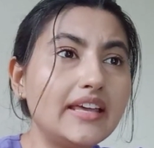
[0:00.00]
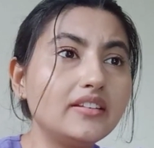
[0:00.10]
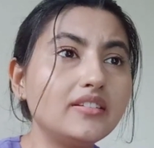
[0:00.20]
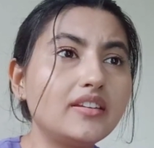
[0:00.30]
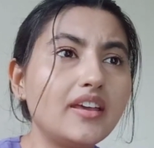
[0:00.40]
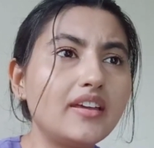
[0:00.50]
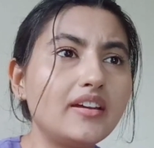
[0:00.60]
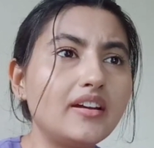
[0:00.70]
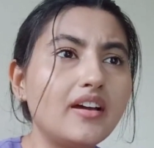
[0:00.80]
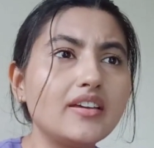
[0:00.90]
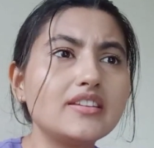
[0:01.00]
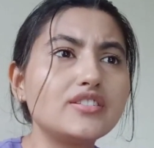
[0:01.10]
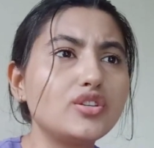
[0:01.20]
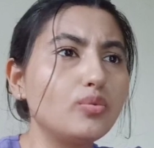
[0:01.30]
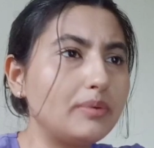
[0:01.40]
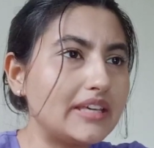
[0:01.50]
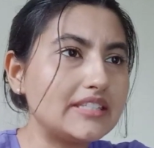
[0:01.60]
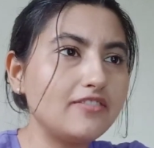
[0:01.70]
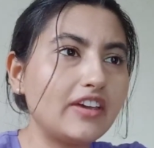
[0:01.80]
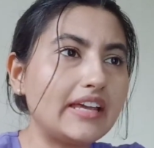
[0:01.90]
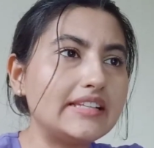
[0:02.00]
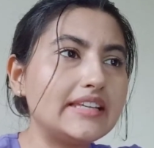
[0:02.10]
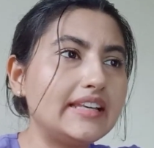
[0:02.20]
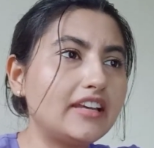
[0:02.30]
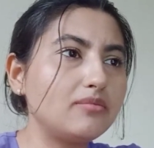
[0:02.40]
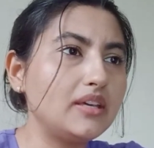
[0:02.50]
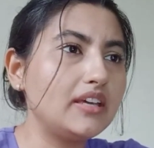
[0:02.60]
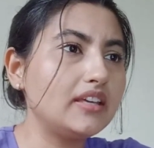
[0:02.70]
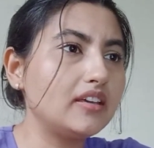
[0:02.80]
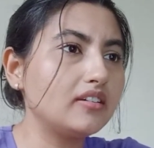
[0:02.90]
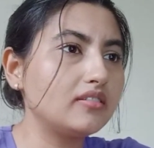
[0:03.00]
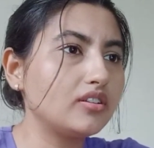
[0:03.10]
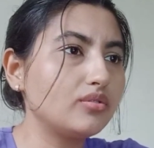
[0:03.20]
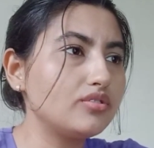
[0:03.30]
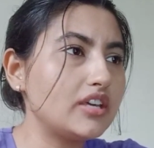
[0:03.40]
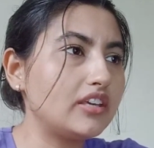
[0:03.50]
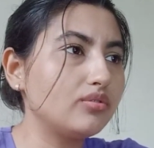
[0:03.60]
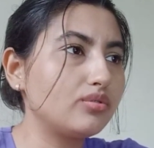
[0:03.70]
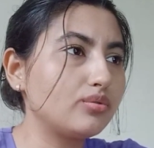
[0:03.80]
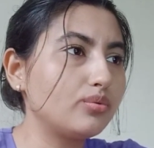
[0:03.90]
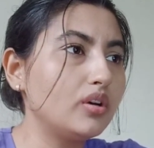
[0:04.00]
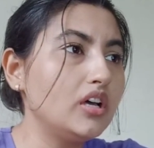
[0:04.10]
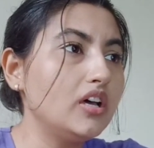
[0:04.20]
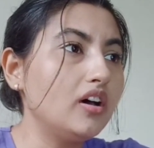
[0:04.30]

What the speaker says: Then there is UPSC faculty. Let me, you know, take you through